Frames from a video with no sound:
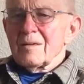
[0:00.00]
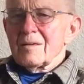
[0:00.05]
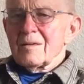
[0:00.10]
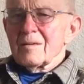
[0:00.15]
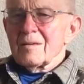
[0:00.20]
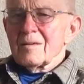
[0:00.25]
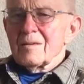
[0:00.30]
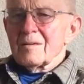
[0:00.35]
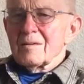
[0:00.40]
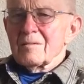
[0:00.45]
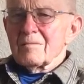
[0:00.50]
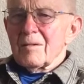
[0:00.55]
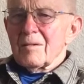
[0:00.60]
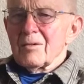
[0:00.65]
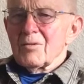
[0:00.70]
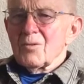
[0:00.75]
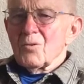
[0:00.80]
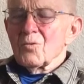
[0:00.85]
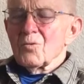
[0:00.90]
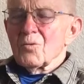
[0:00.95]

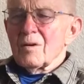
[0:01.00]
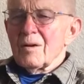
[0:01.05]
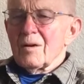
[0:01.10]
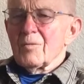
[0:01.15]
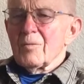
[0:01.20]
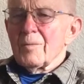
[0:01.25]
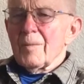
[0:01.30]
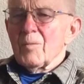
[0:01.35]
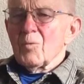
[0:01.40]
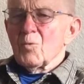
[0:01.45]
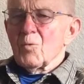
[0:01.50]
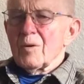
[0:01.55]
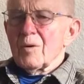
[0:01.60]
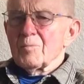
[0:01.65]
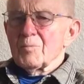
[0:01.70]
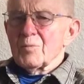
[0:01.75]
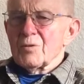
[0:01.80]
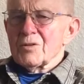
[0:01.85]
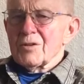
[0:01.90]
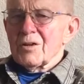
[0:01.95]
I remember one
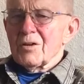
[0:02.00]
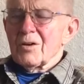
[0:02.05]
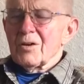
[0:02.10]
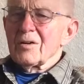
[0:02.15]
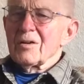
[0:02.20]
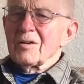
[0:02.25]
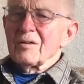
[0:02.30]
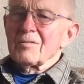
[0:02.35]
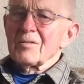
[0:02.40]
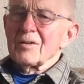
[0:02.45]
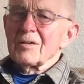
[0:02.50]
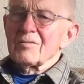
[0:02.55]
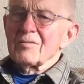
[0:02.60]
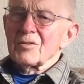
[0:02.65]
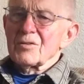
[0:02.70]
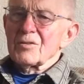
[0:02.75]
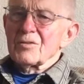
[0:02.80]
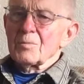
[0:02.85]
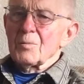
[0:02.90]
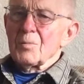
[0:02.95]
particularly I've given
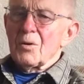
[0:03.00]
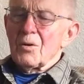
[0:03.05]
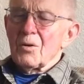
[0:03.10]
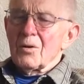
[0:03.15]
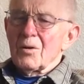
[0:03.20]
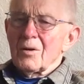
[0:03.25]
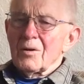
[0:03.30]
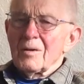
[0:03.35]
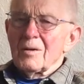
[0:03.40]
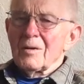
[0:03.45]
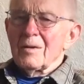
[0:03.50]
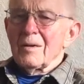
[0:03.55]
to Paula,